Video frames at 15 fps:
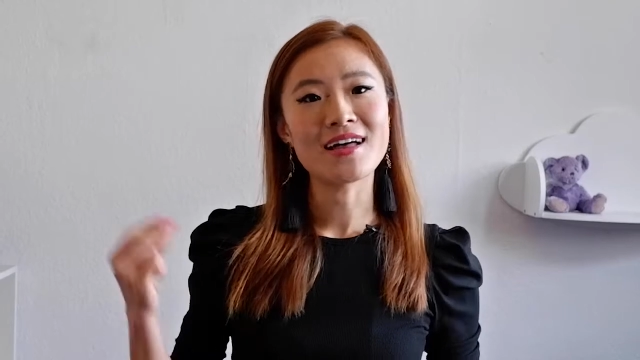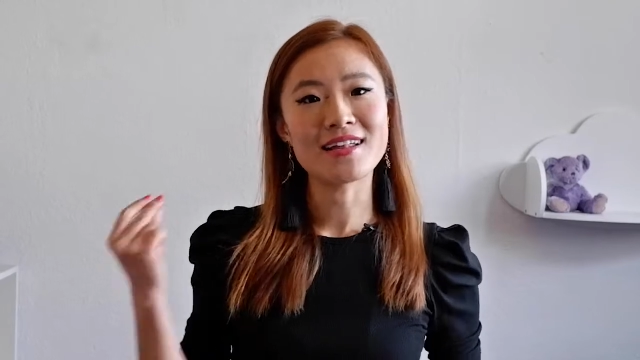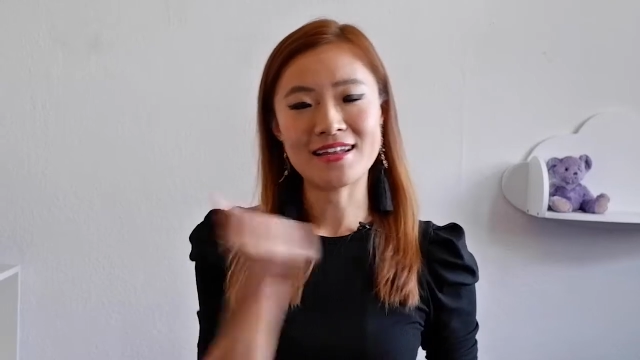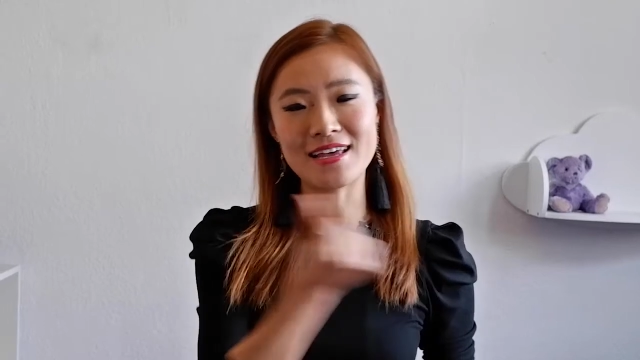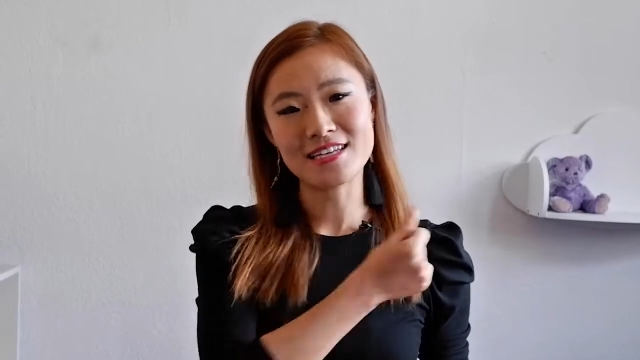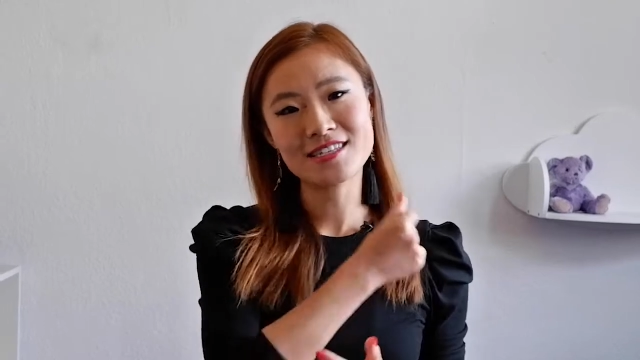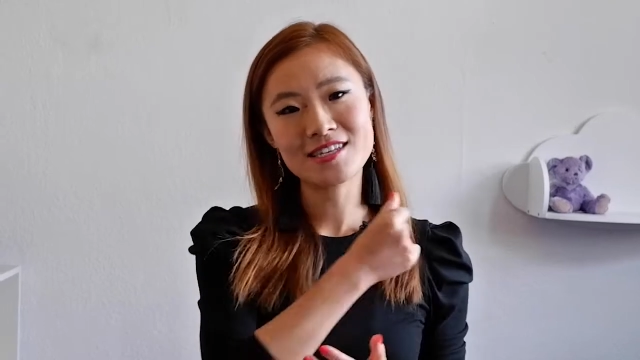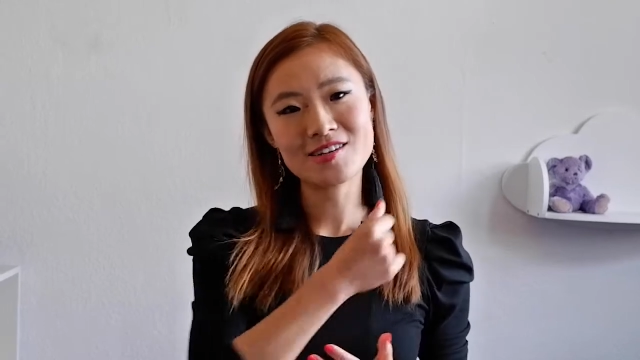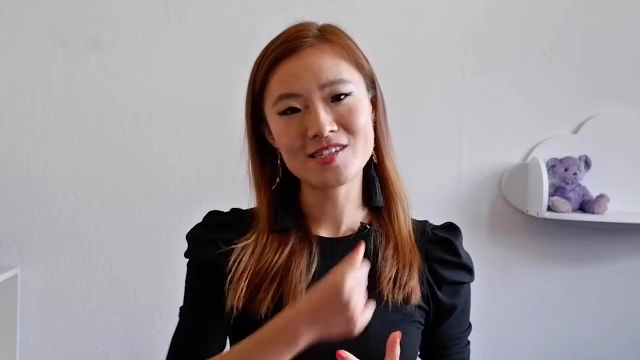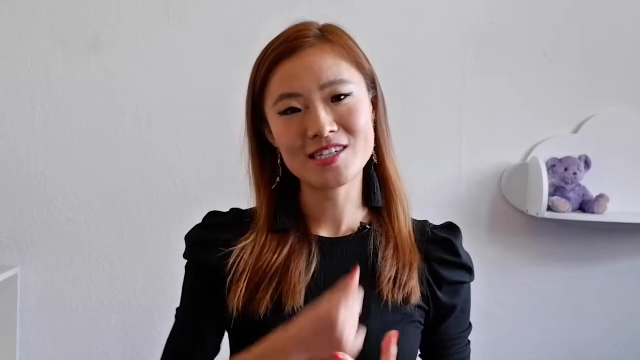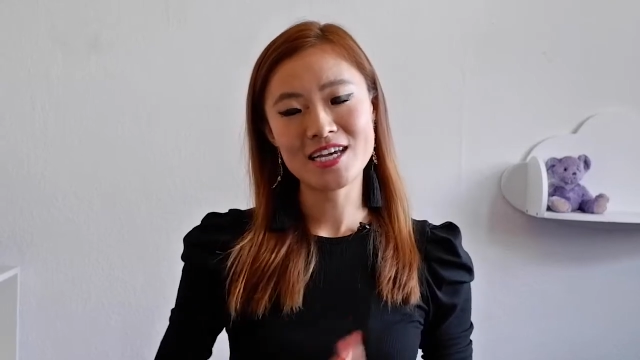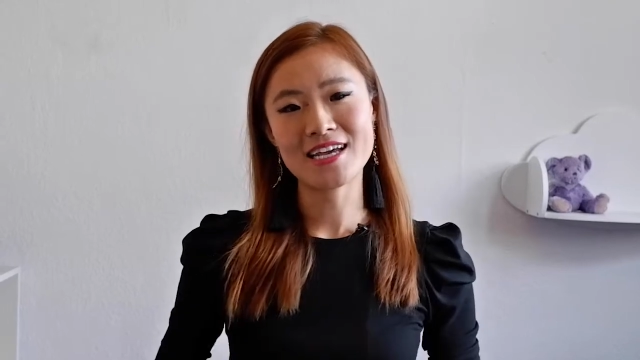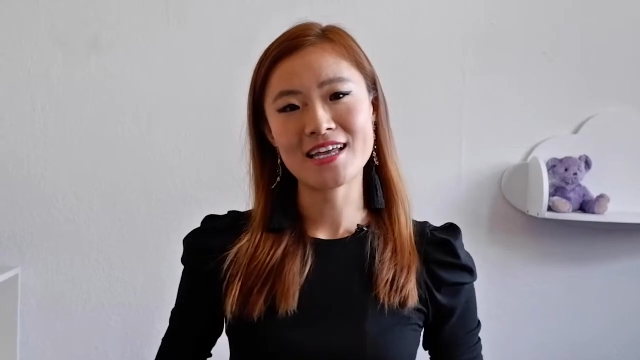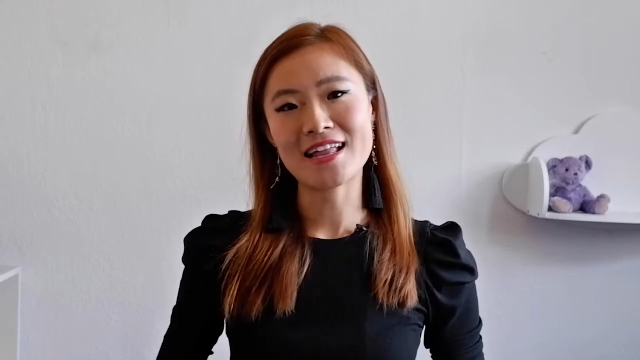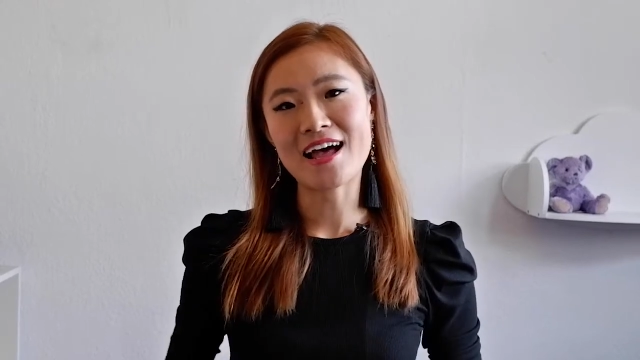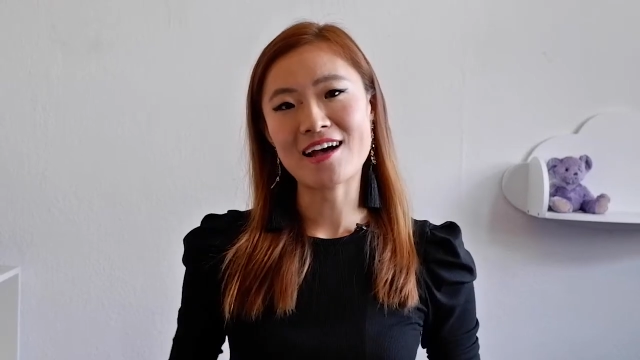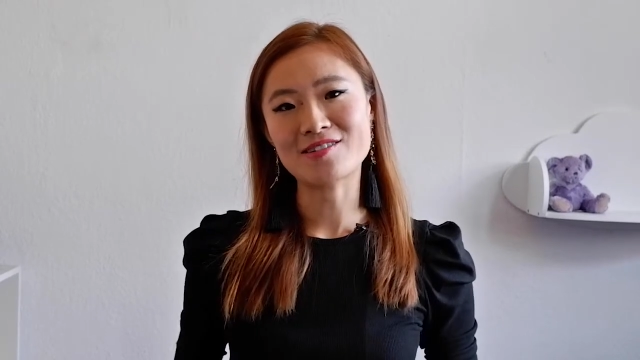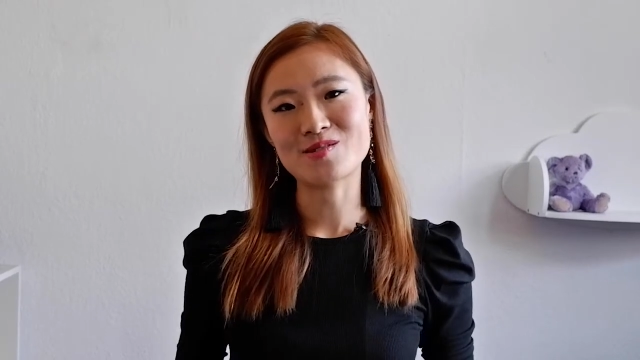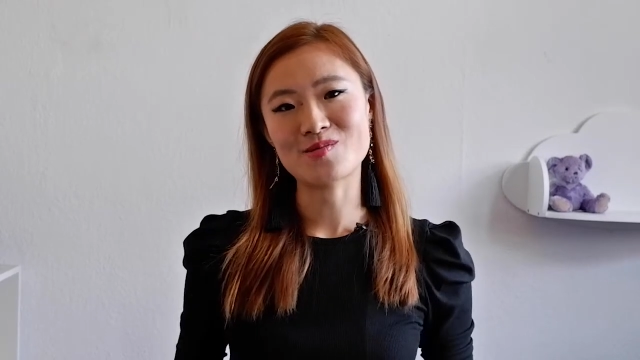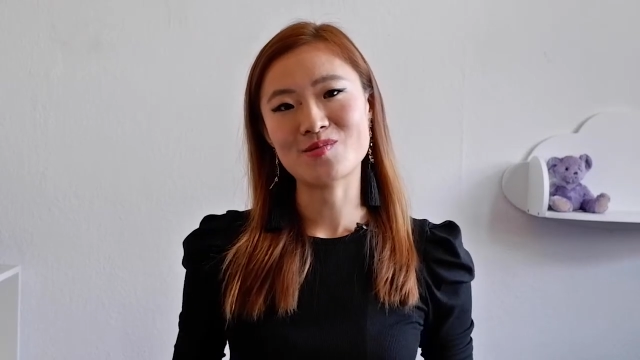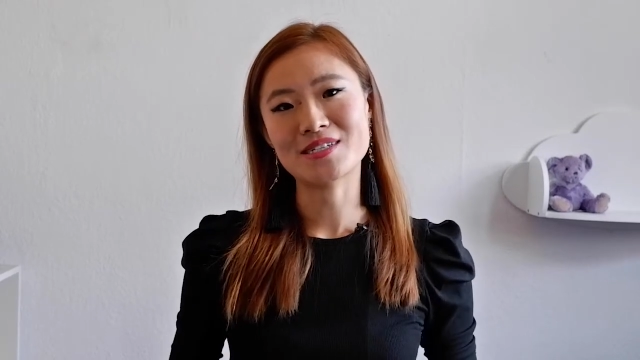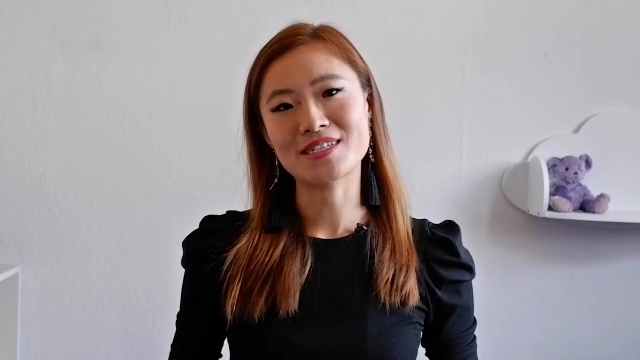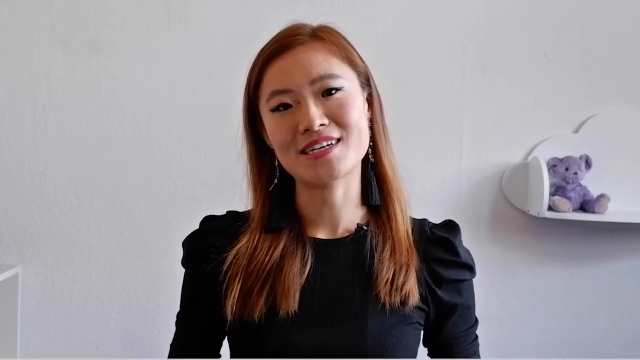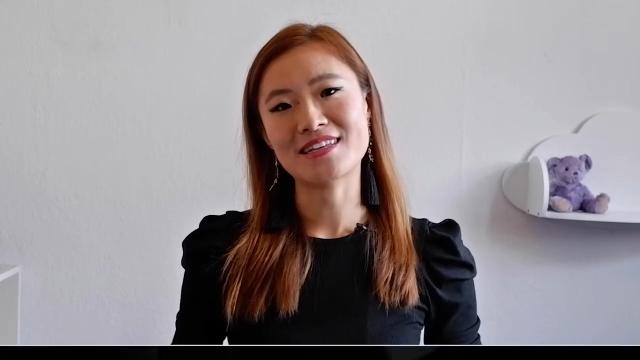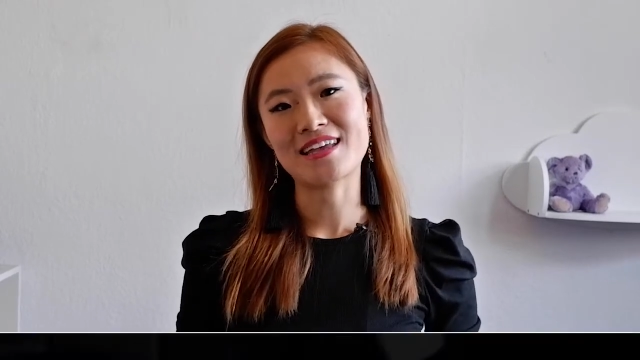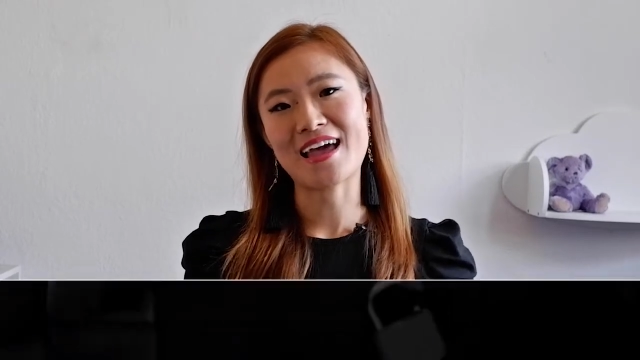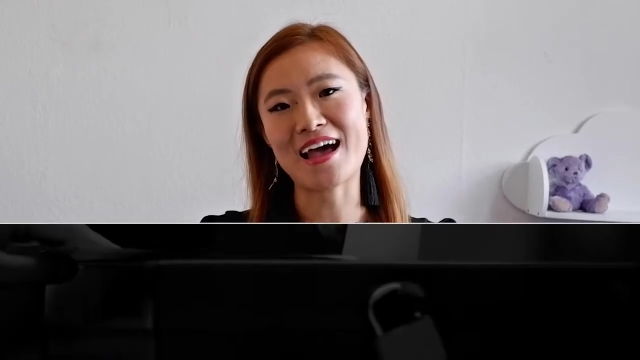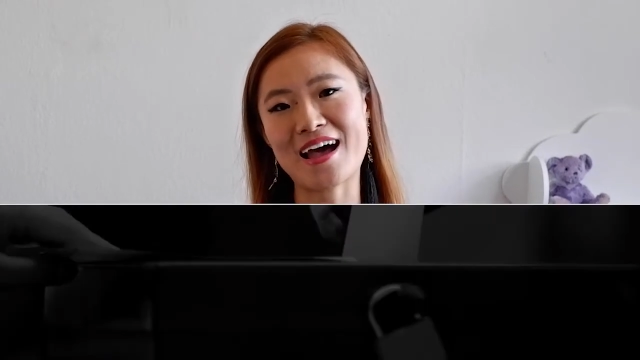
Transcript: let's go check it out and what's gonna